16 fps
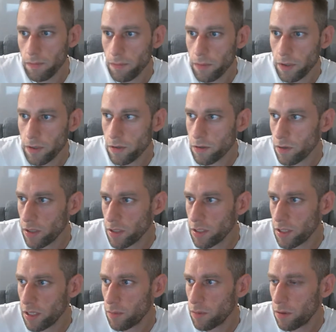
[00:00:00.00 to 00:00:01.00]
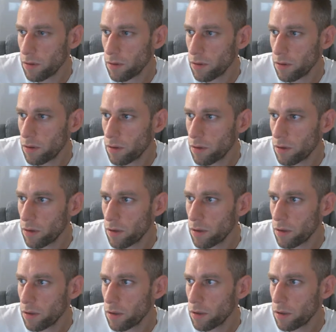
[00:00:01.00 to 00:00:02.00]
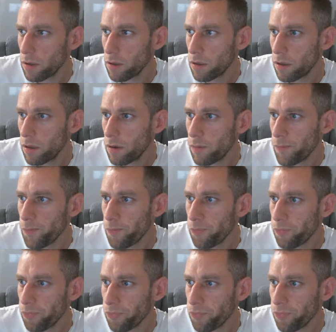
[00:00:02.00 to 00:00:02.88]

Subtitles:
because it's quite cheap. Let's